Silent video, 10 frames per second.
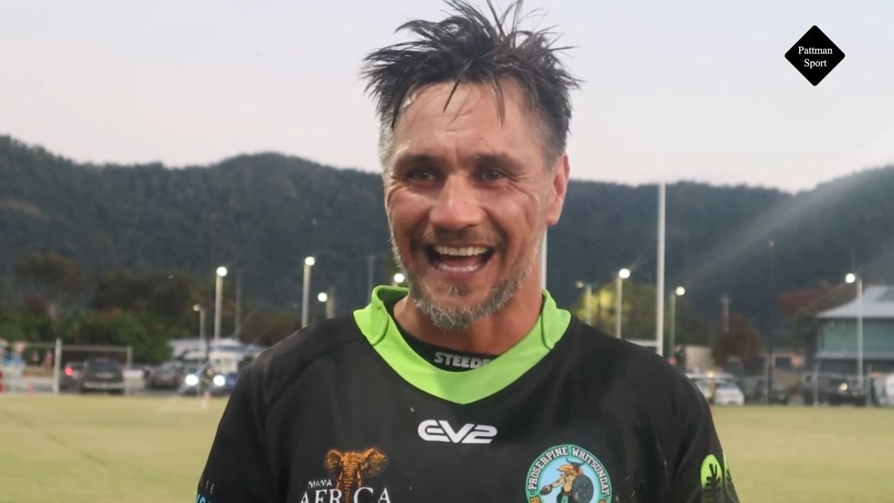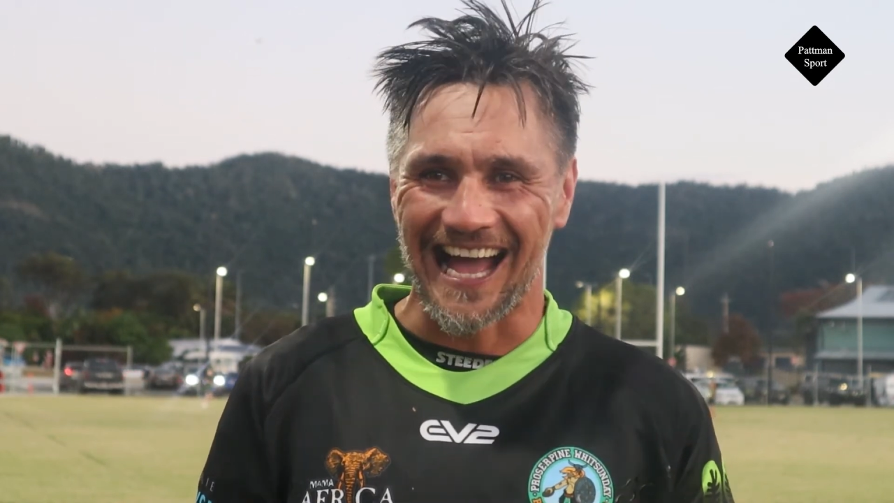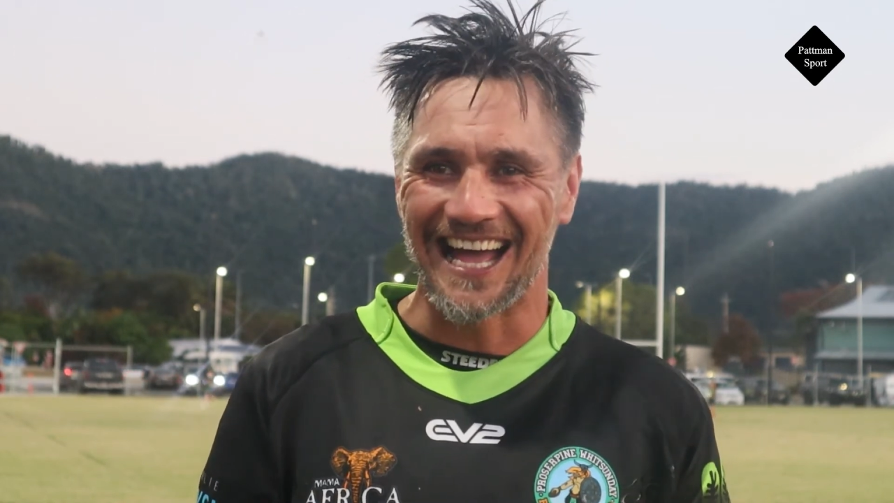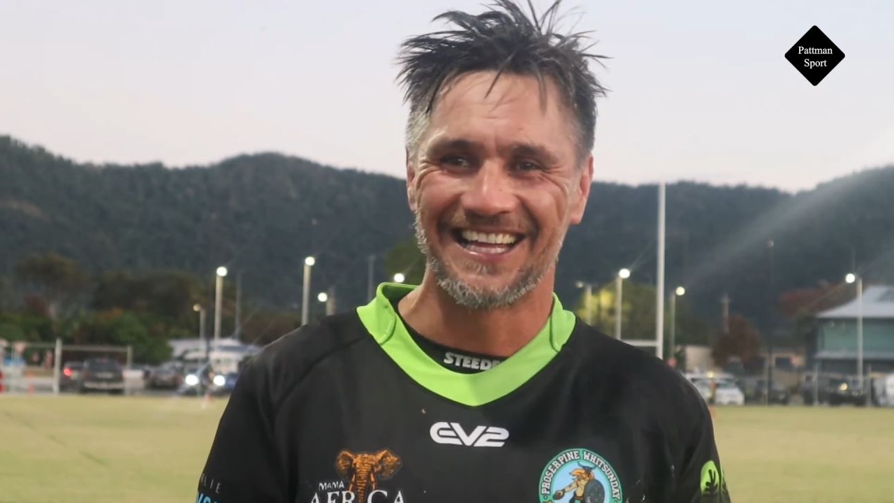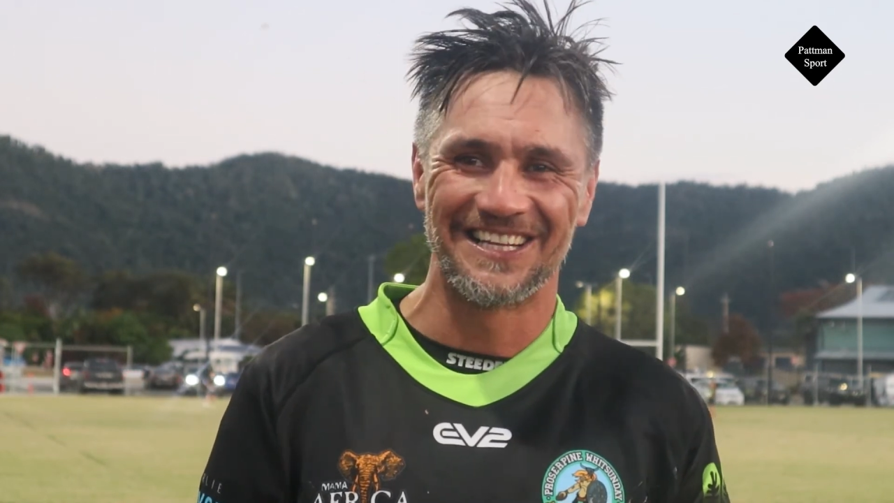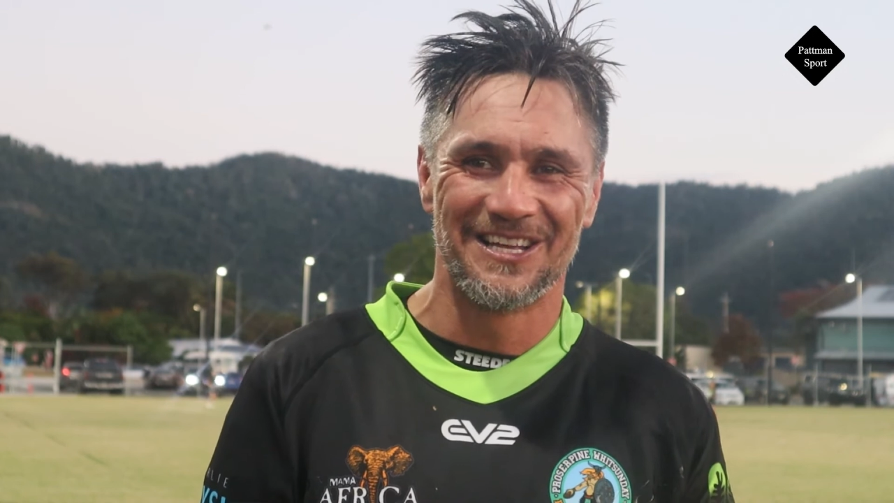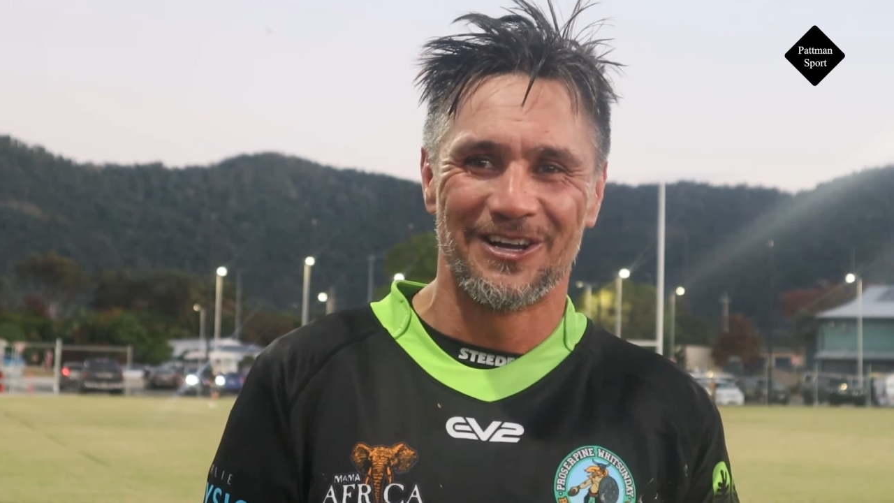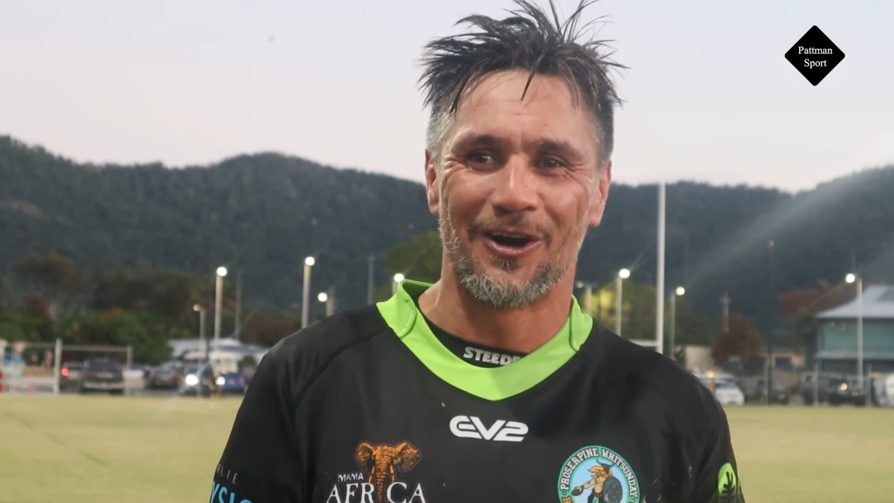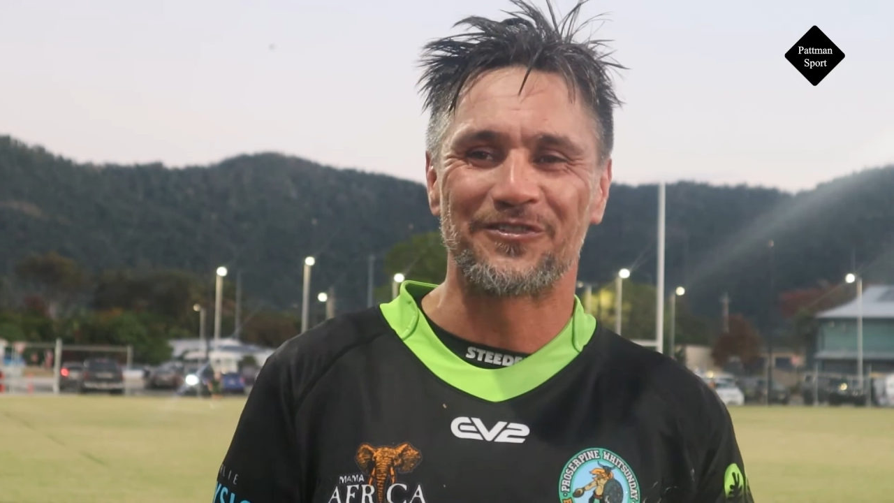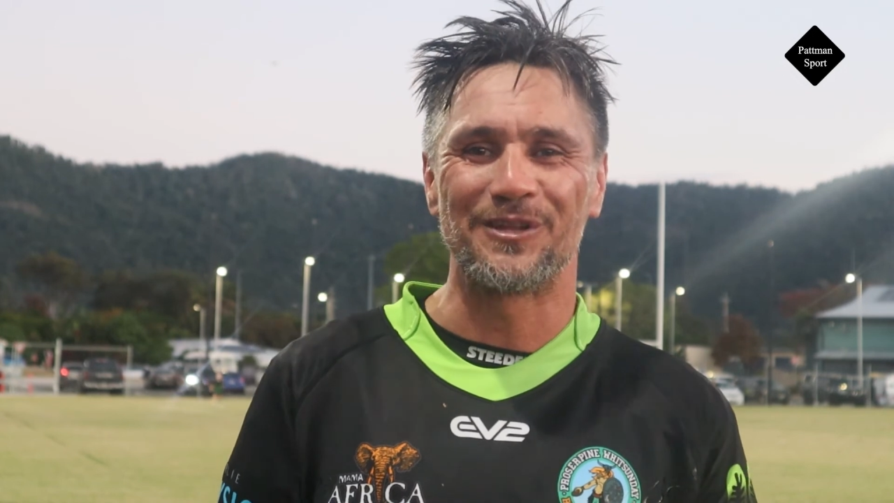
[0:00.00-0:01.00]

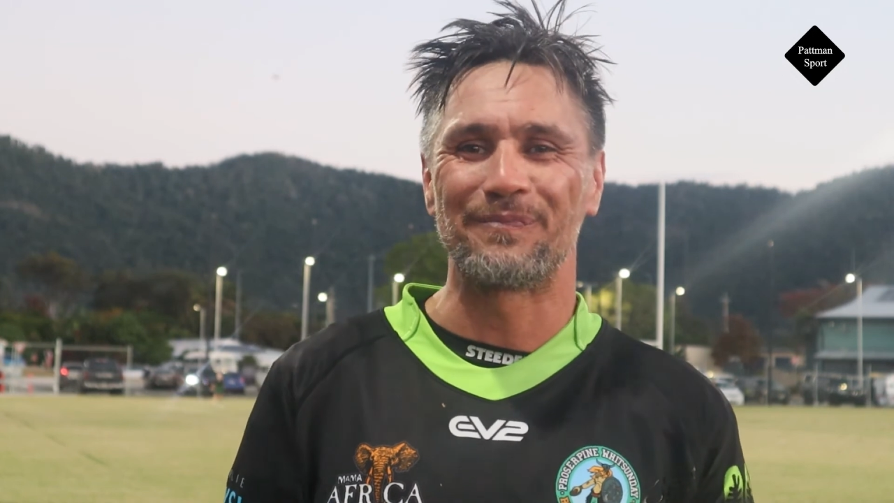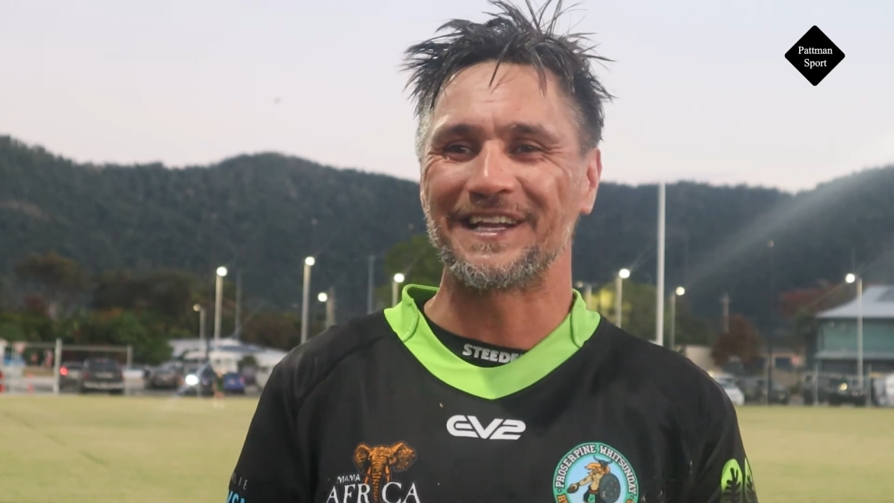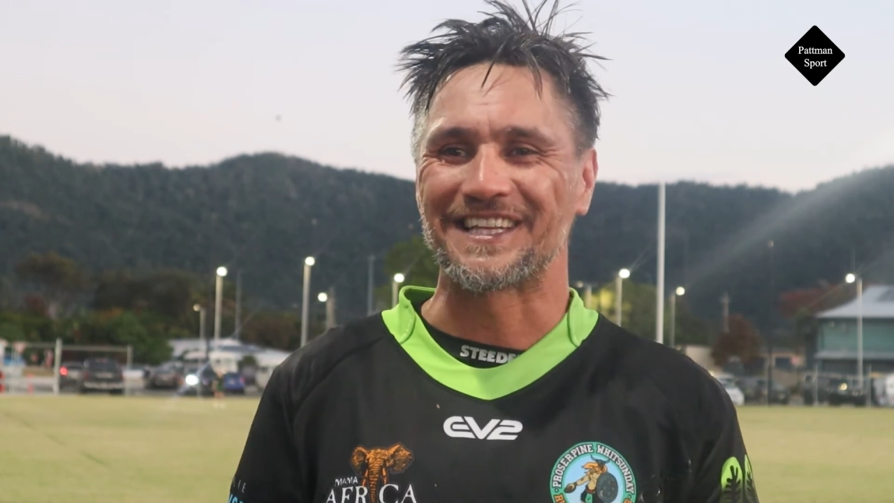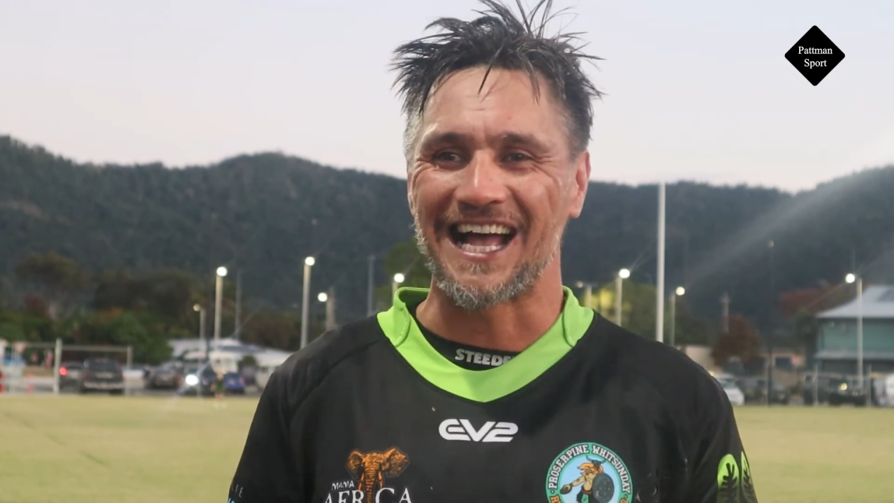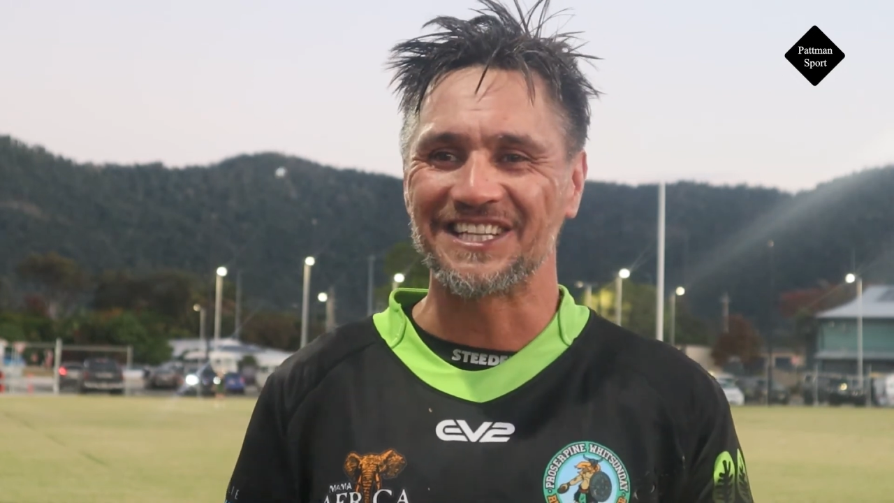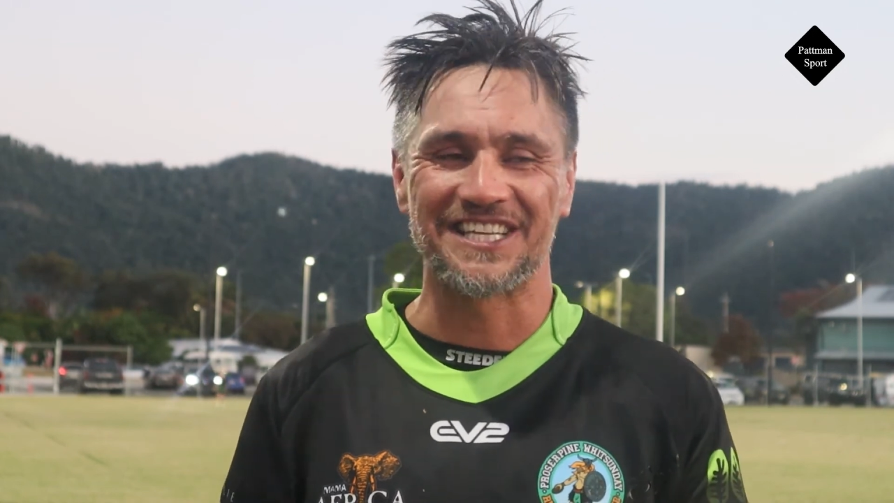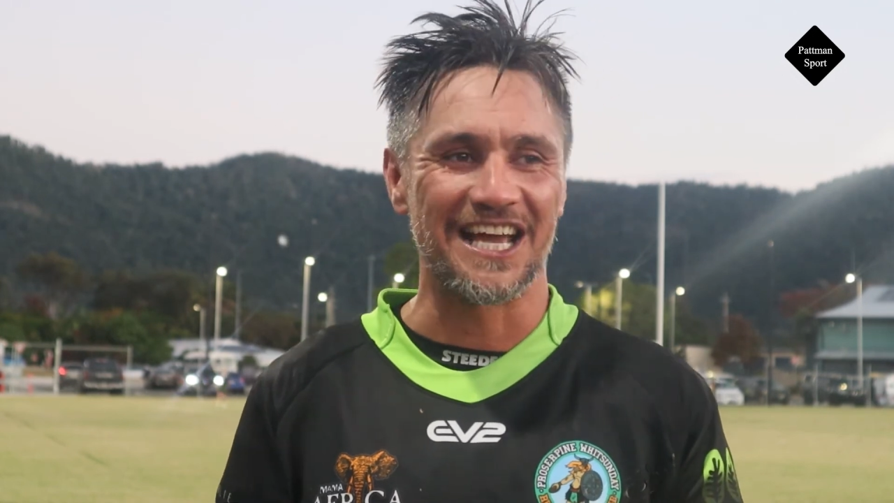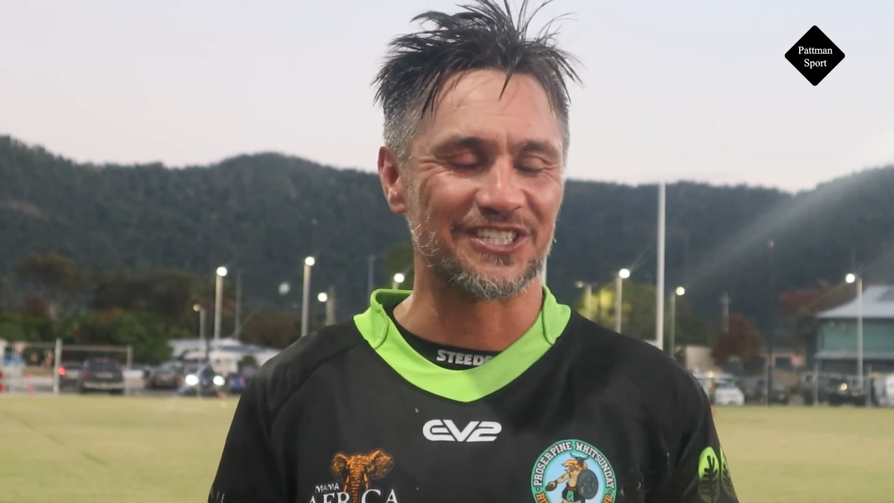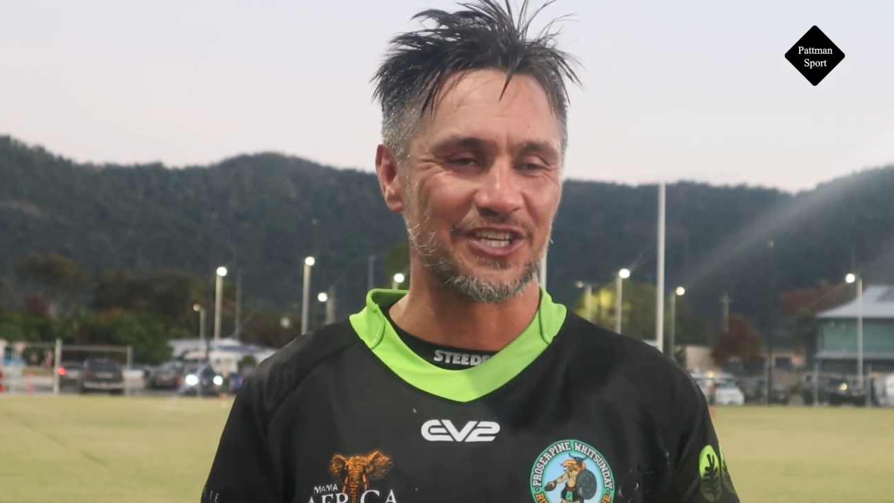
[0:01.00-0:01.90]
Nah, off to the big dance, eh?